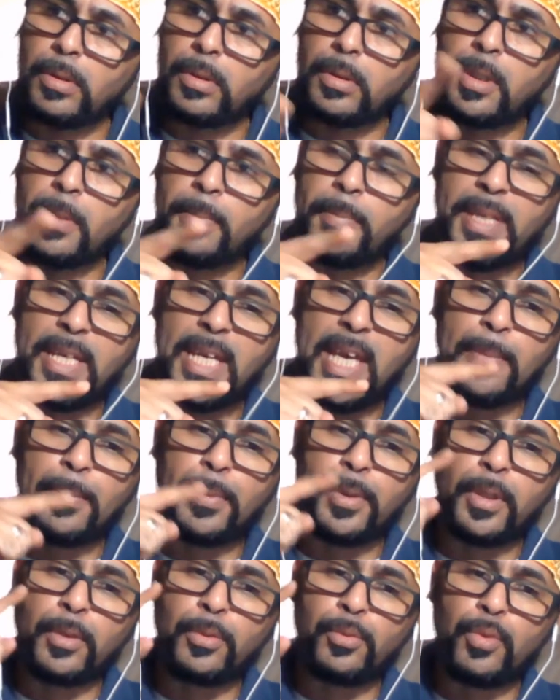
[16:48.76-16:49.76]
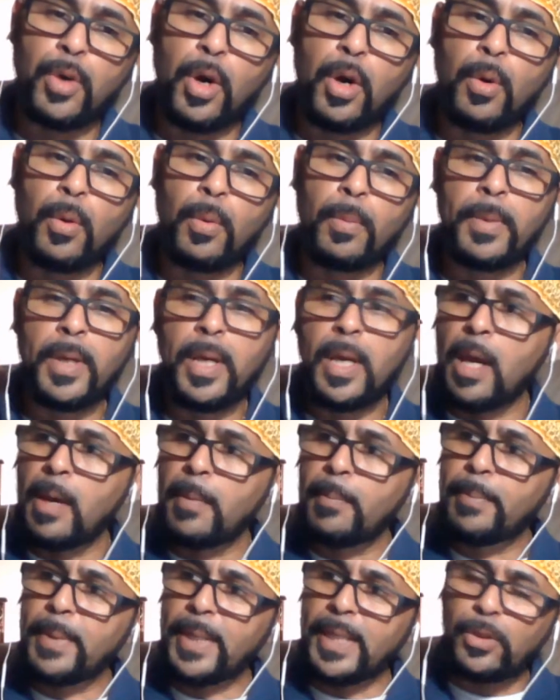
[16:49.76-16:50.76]
to be able to roam
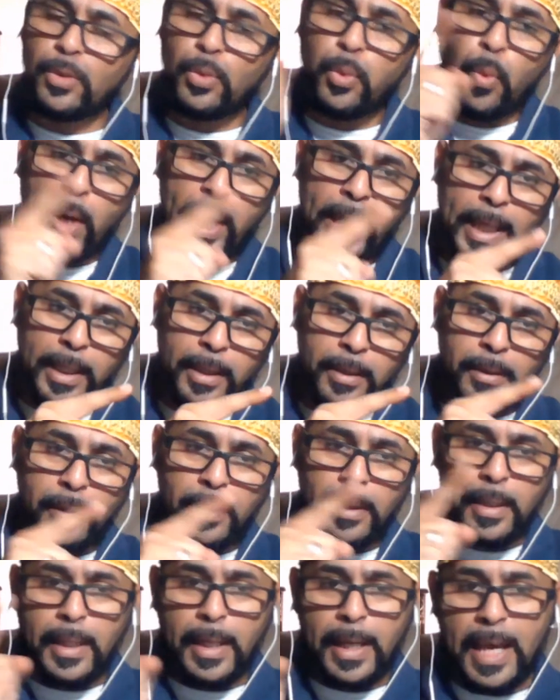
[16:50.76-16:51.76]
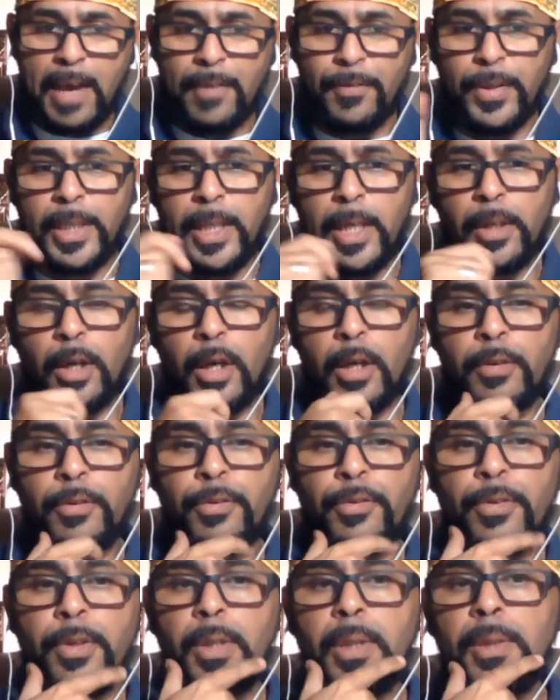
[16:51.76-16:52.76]
between heaven and earth